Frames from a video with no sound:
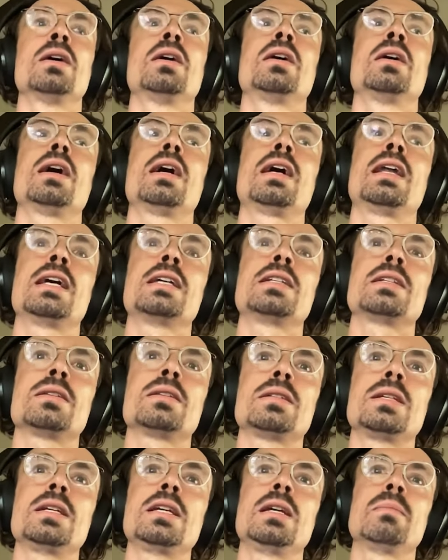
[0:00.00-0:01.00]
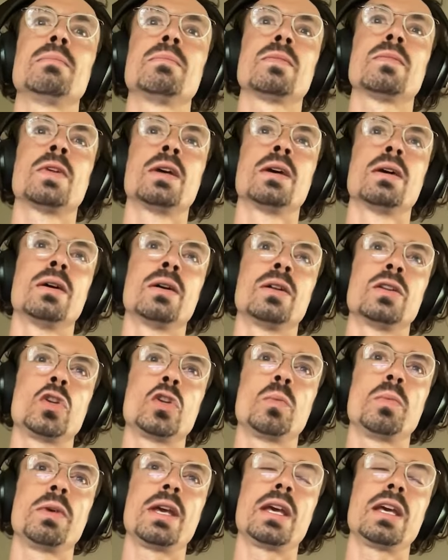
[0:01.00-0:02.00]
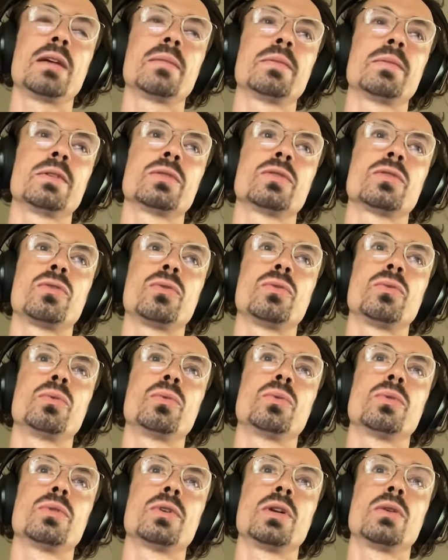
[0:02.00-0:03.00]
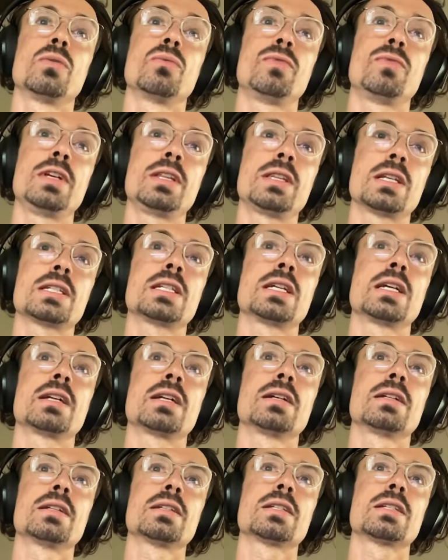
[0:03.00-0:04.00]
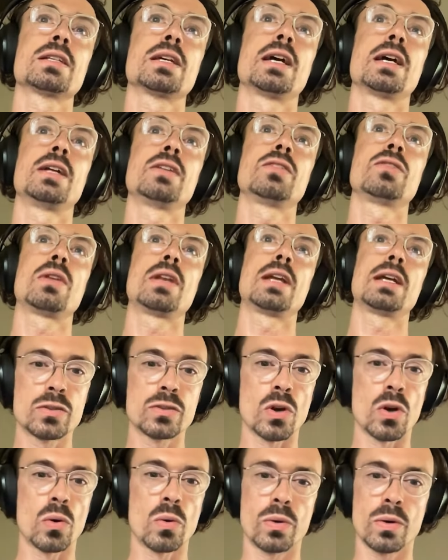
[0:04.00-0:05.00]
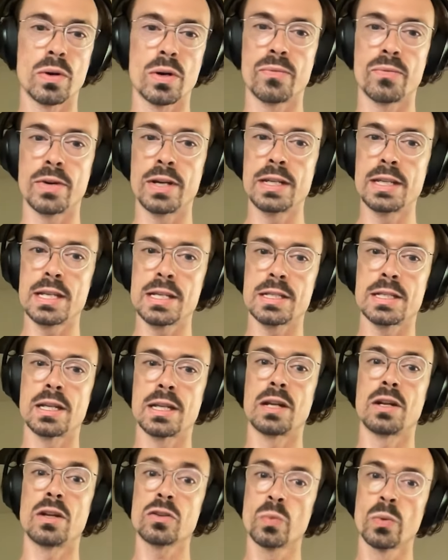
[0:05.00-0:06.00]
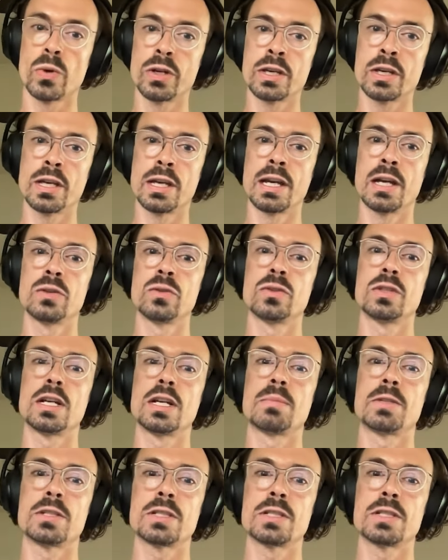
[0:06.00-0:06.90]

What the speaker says: and as a team to be able to read the signals and to let go of ideas that are not working and to double